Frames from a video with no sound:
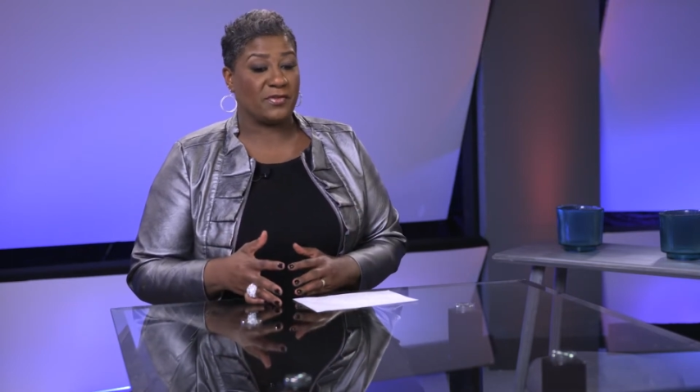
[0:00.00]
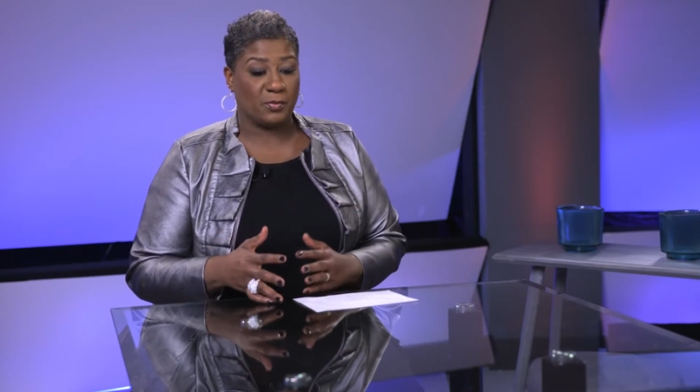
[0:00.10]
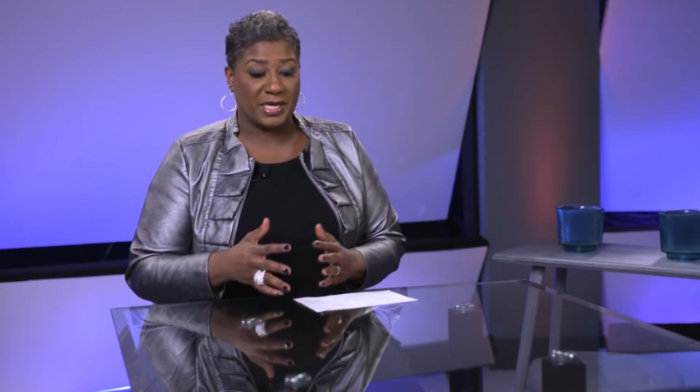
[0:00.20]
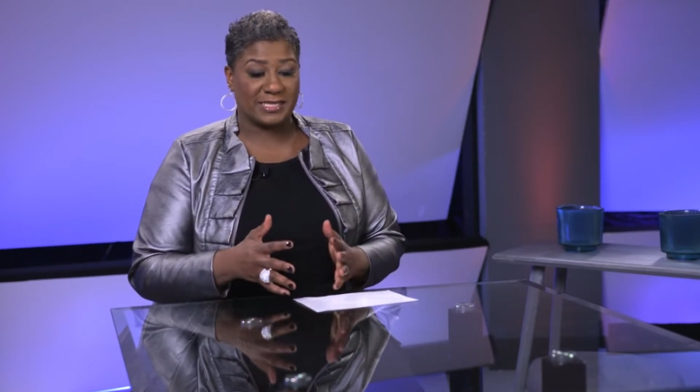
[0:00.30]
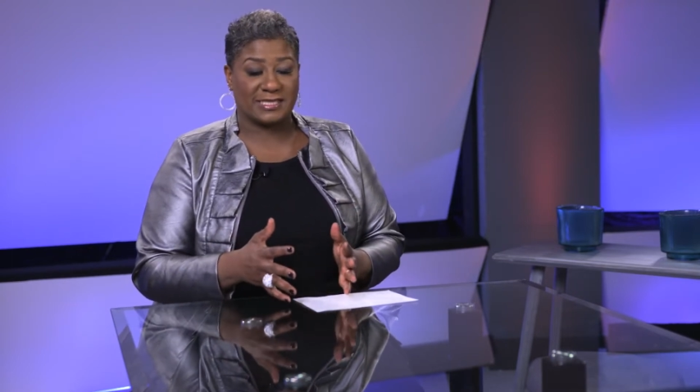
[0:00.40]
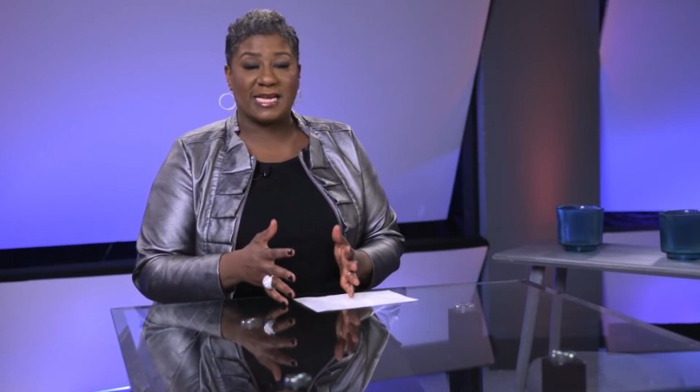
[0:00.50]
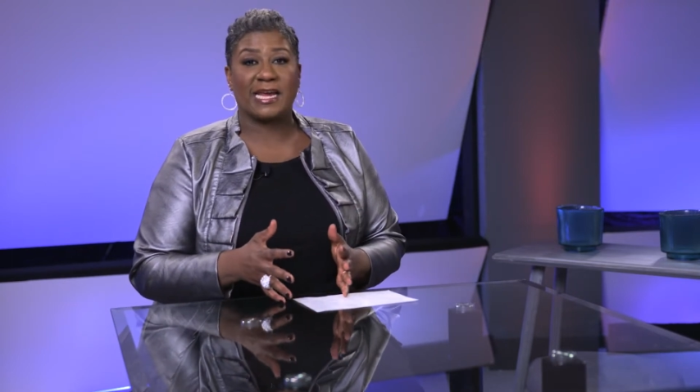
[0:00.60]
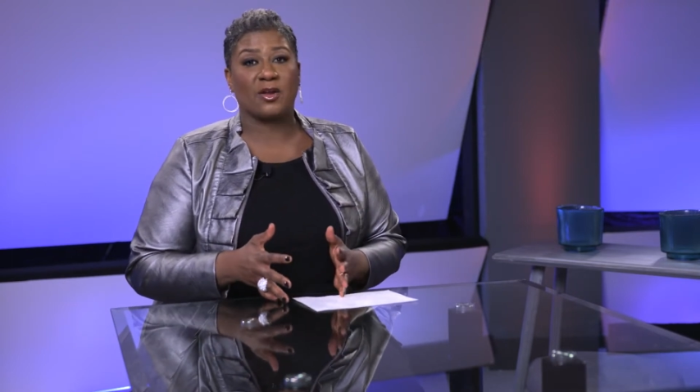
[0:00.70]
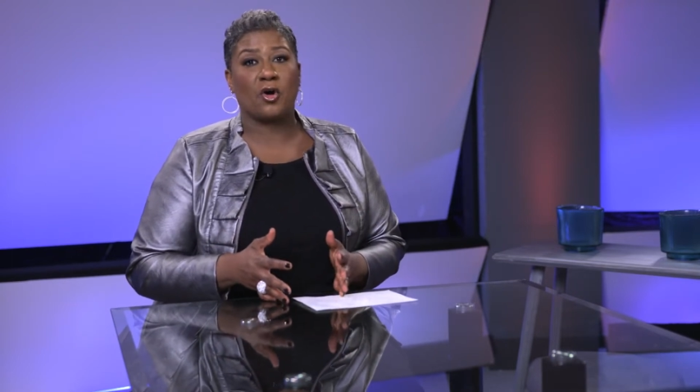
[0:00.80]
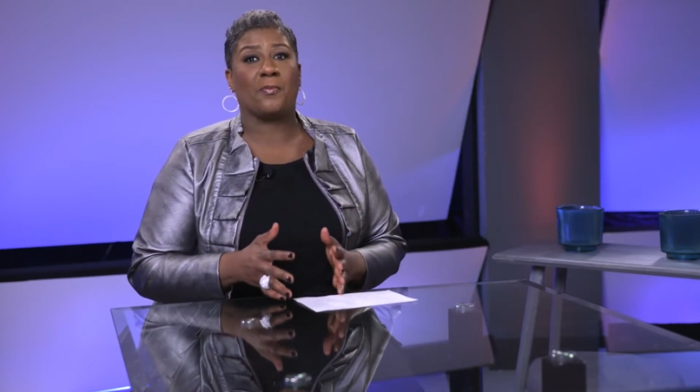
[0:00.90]
And we can stay
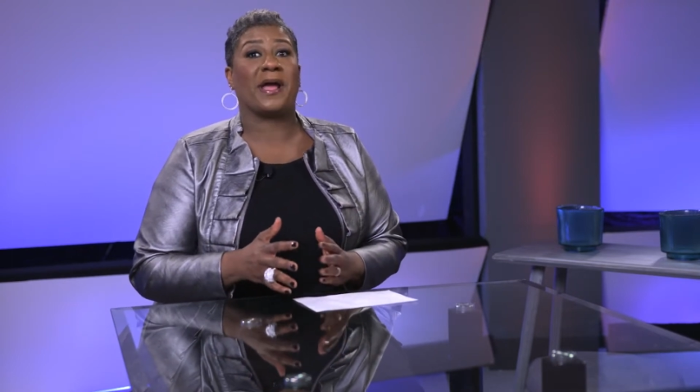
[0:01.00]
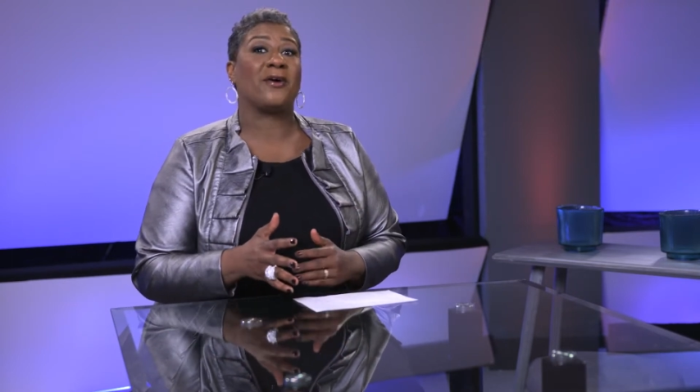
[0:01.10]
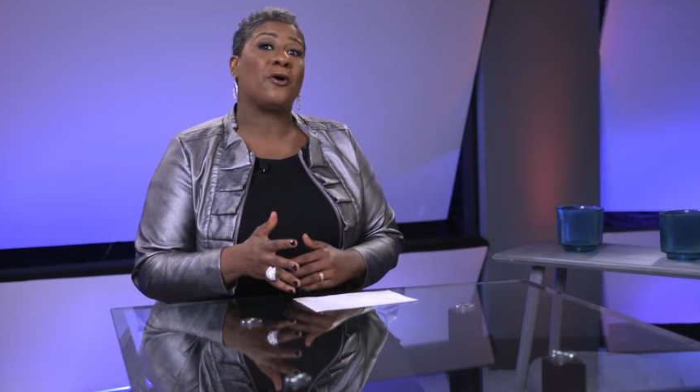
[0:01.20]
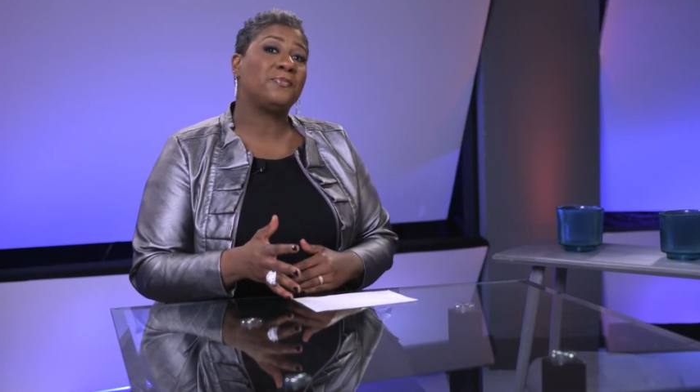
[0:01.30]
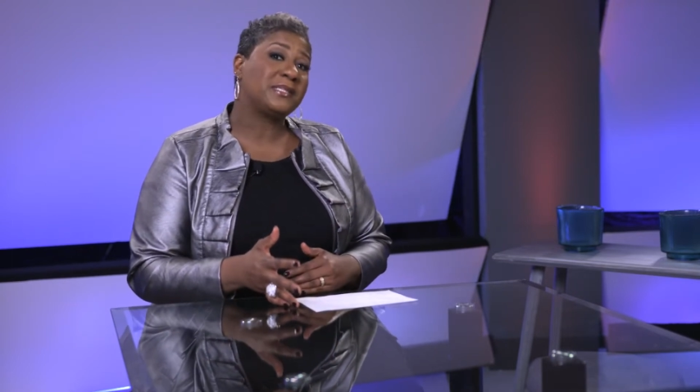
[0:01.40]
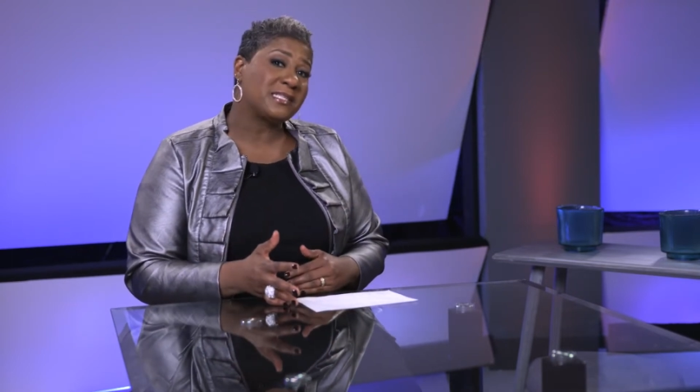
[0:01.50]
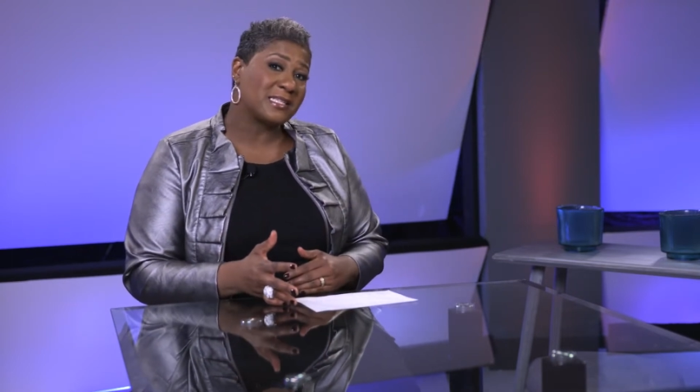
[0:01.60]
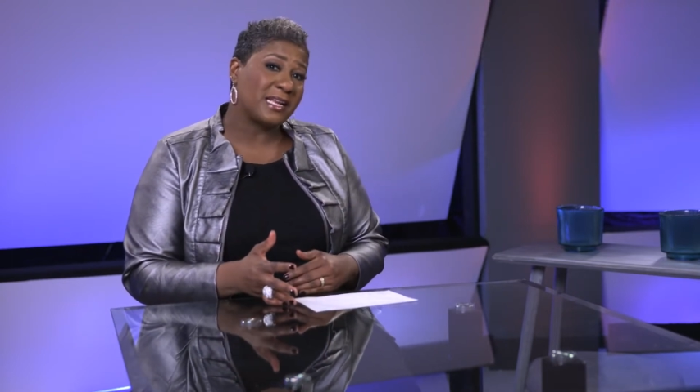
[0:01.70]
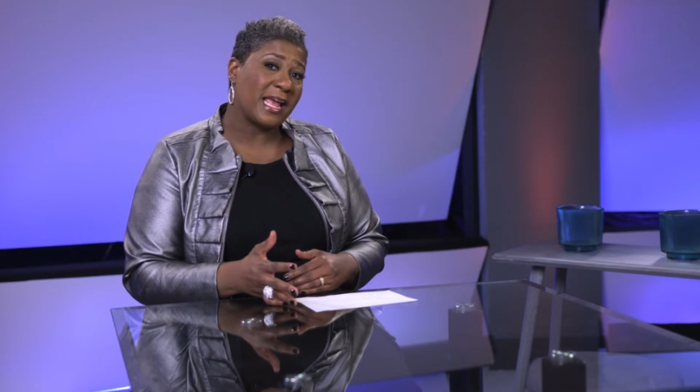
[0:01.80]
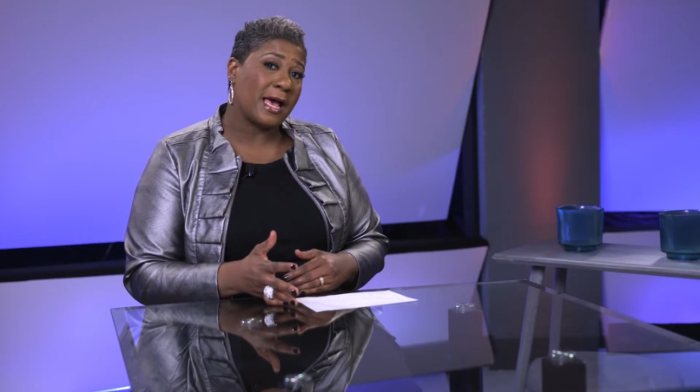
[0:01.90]
in hope. I hope this is
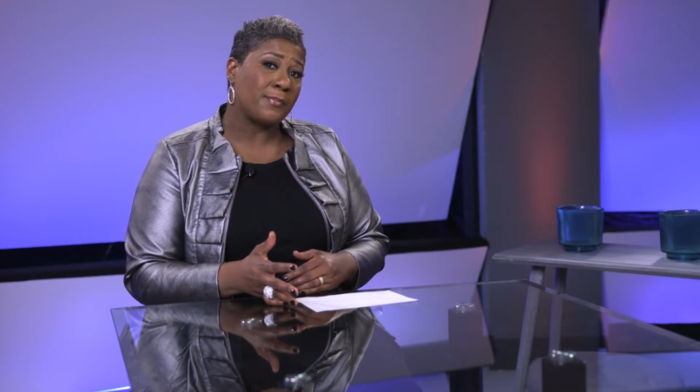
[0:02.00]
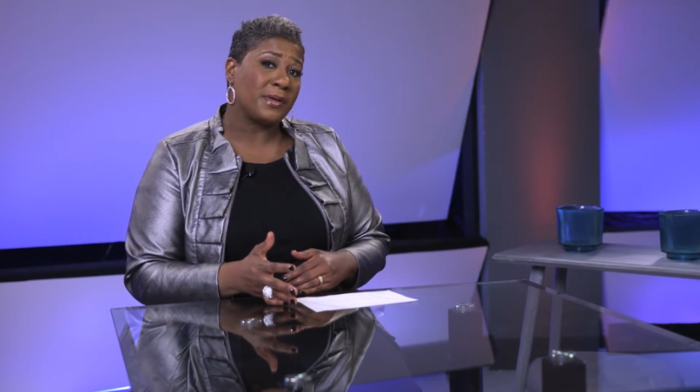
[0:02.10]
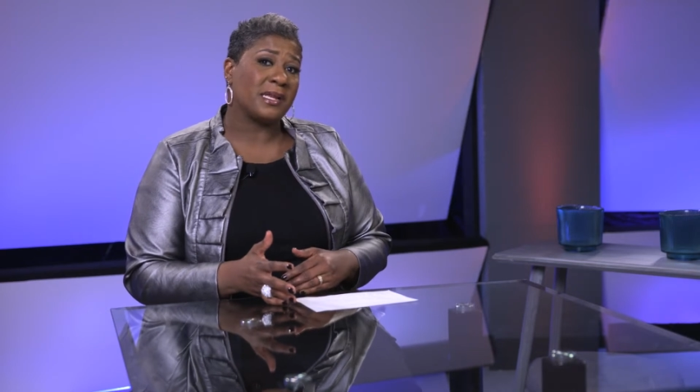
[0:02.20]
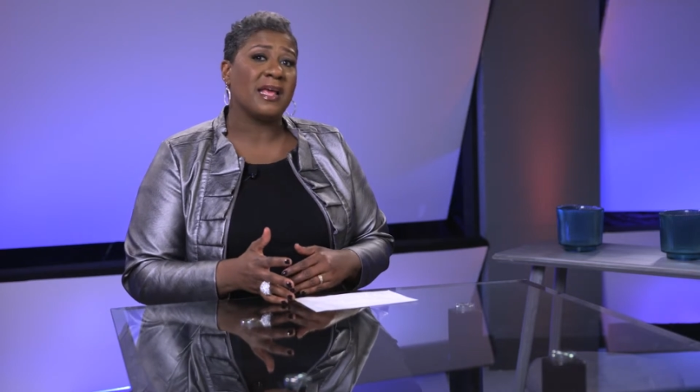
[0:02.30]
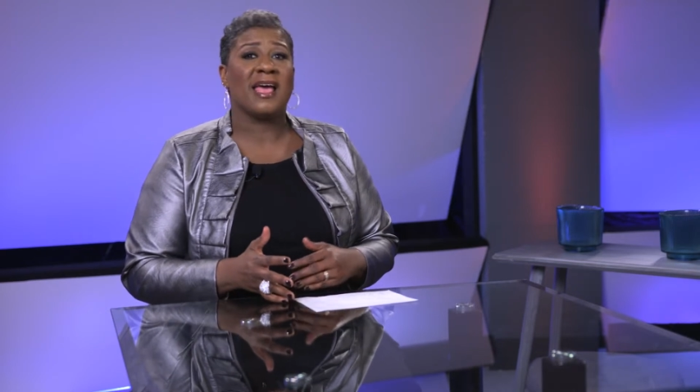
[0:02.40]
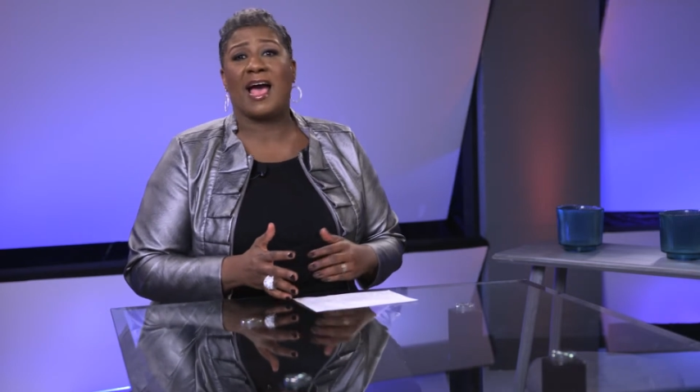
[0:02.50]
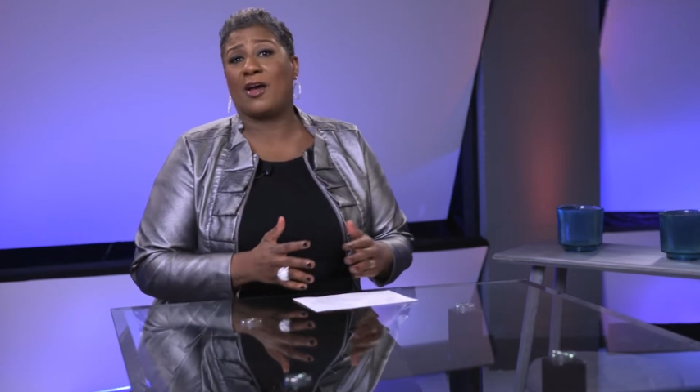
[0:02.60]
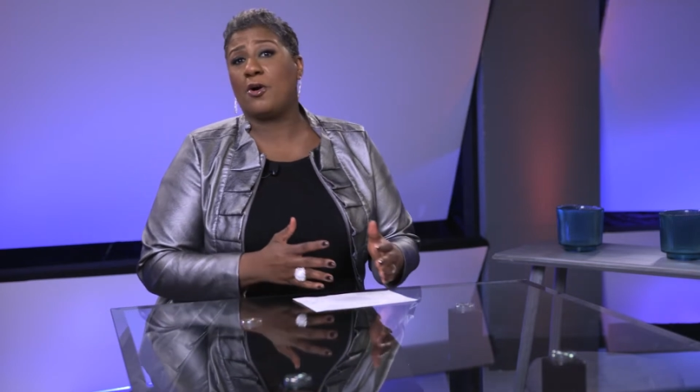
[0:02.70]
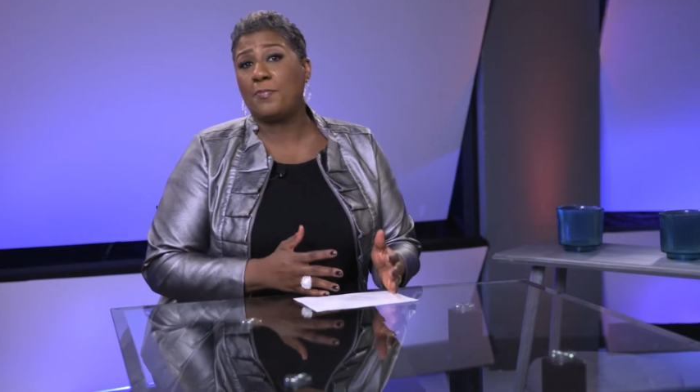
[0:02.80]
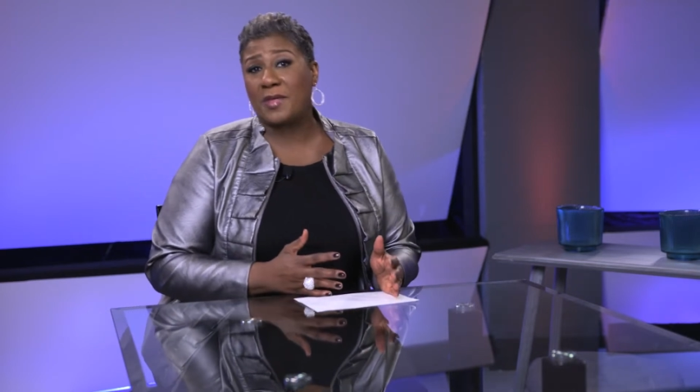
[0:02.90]
going to happen. I
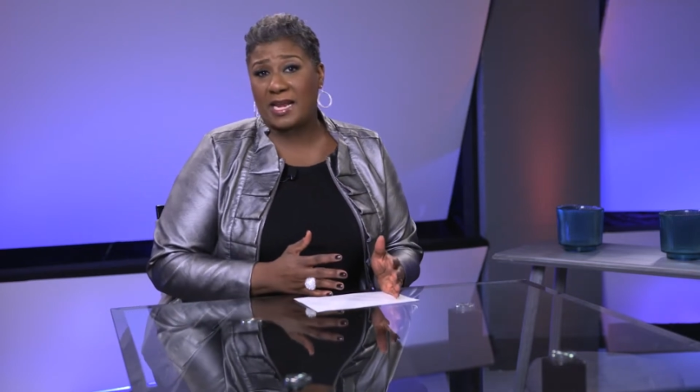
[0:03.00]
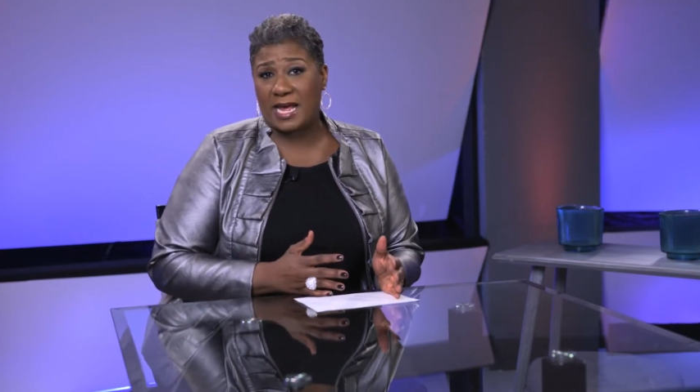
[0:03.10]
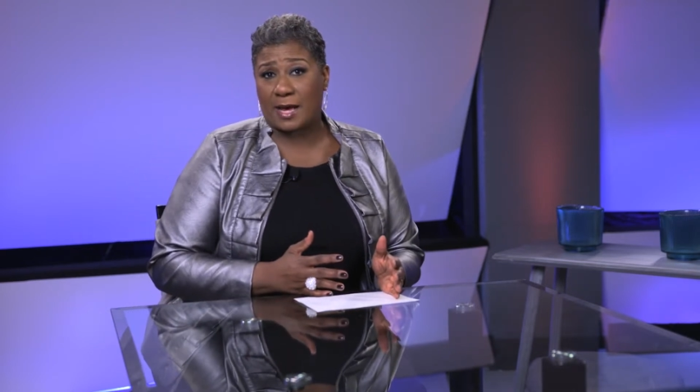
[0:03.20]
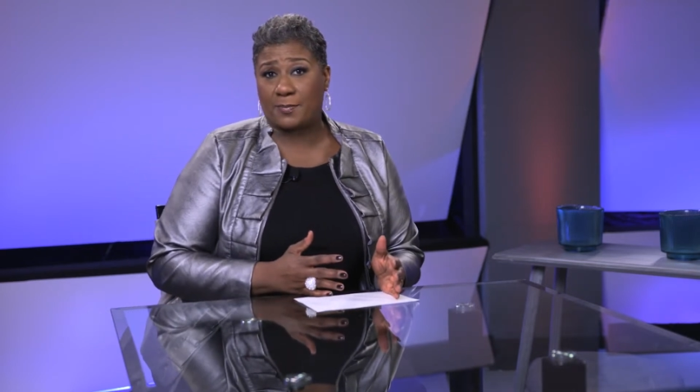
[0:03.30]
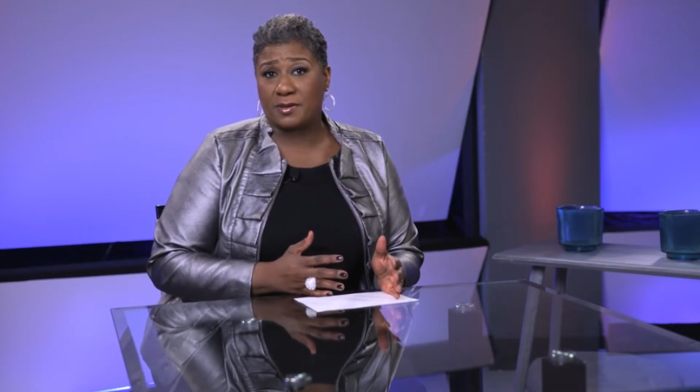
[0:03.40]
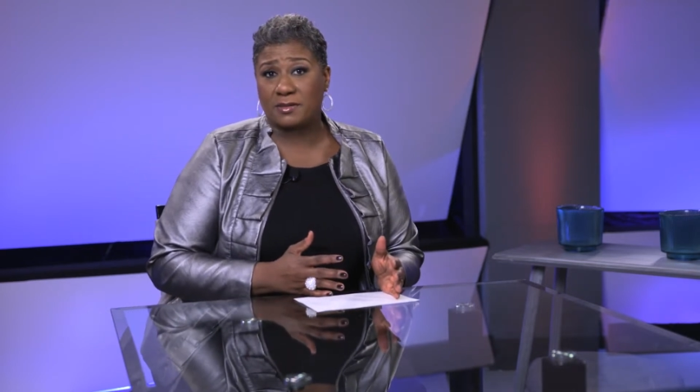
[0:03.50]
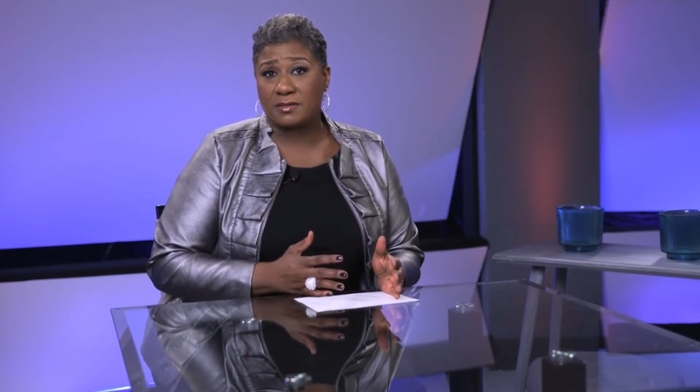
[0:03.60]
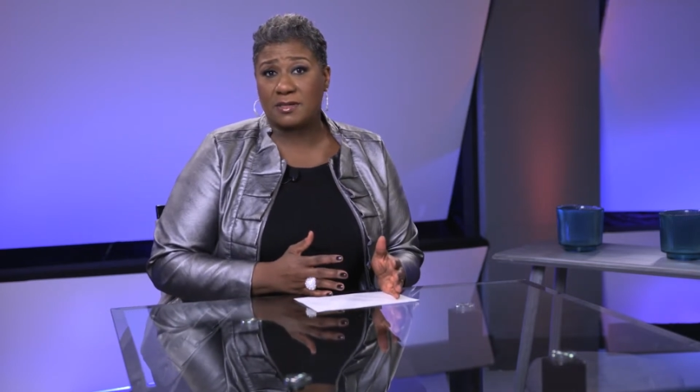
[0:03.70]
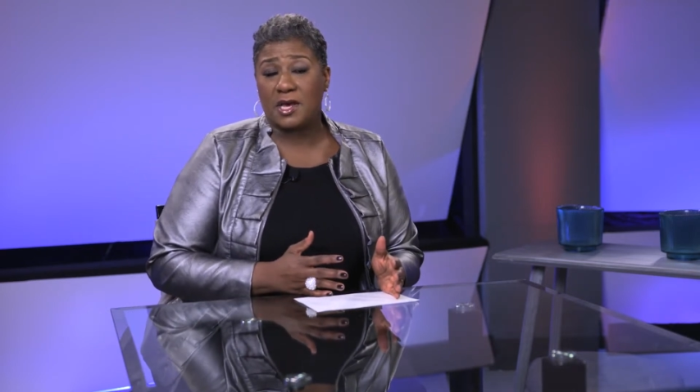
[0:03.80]
hope that happens.